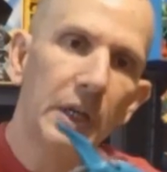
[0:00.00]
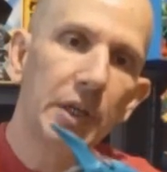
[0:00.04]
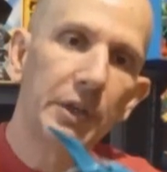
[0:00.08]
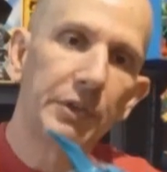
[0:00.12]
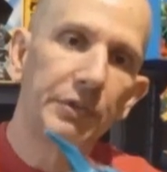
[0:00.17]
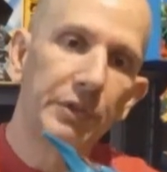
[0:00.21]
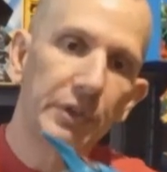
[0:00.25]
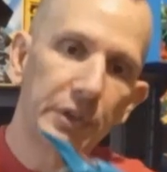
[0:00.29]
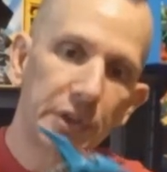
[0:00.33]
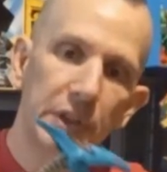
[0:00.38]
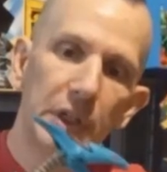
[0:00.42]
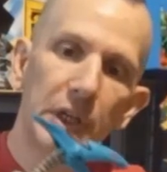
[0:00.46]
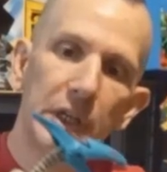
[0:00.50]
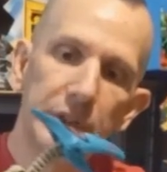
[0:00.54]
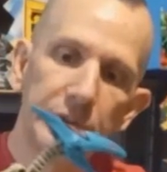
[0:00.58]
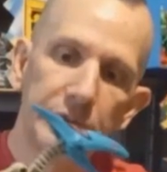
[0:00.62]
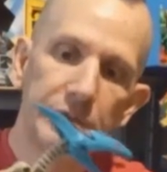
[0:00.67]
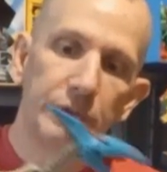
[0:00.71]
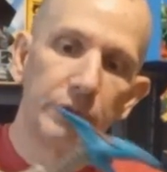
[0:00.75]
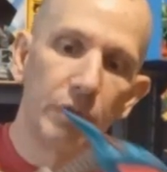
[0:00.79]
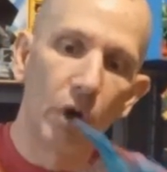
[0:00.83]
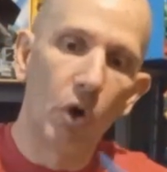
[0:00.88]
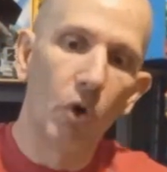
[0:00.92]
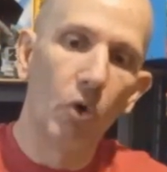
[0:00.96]
I was like, yeah, I
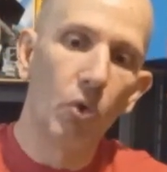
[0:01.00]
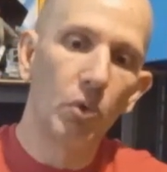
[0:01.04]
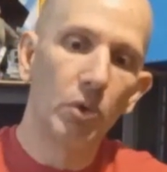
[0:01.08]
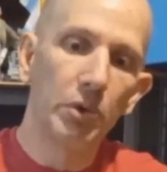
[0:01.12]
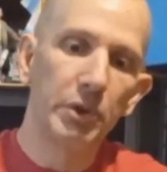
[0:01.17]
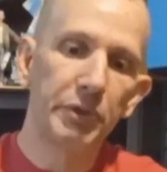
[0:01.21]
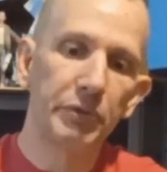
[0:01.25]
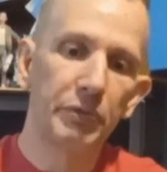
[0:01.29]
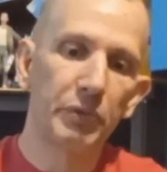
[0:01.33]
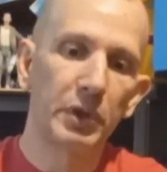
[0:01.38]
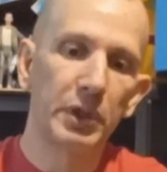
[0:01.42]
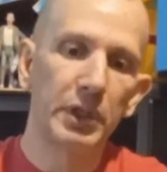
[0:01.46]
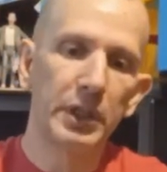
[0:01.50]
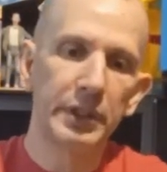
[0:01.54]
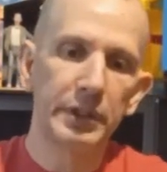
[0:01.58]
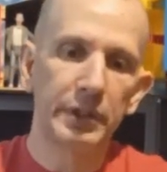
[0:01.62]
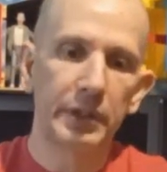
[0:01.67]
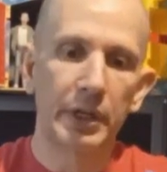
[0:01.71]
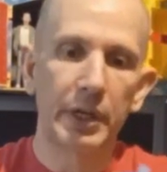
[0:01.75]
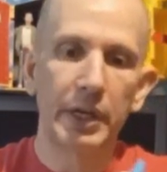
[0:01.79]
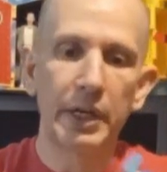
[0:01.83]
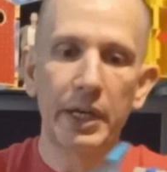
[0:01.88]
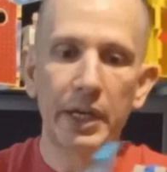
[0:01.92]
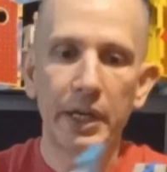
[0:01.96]
totally forgot
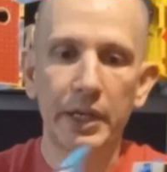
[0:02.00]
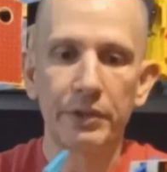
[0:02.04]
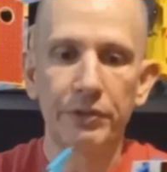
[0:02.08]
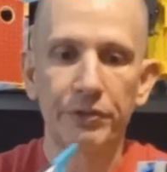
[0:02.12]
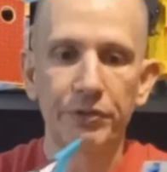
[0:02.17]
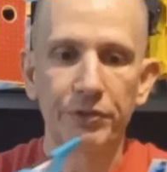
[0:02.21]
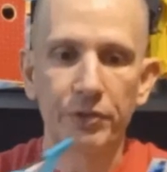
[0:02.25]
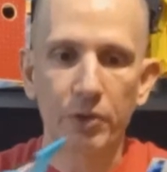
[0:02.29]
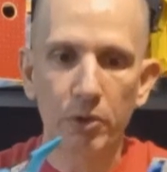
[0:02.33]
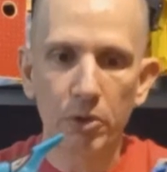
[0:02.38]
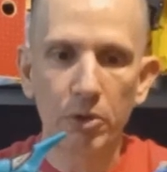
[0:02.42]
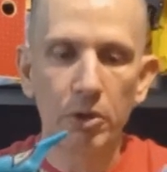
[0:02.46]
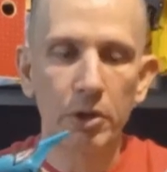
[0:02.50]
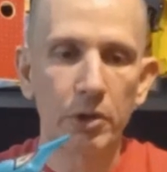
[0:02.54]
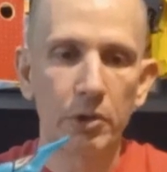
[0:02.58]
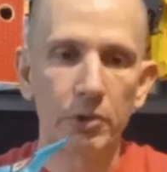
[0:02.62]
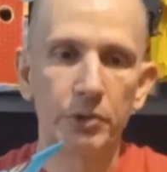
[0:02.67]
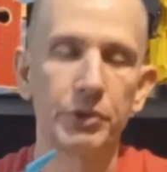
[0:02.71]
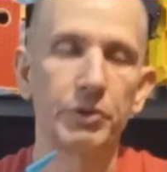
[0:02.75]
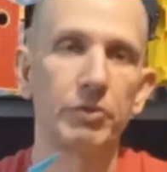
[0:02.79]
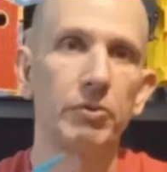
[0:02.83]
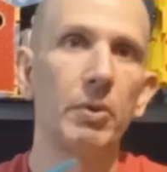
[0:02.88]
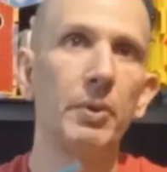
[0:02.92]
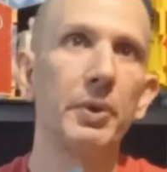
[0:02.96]
that I had
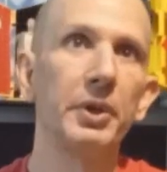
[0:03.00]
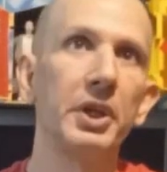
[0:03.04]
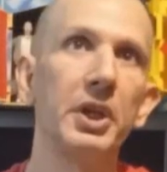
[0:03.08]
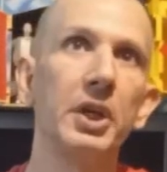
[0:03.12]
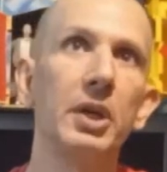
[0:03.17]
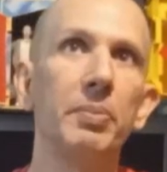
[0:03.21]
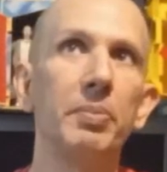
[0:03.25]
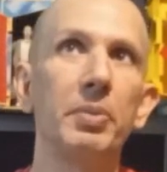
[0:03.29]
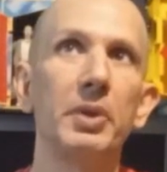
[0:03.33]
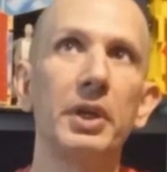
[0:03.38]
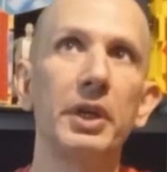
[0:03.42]
Starriers growing up.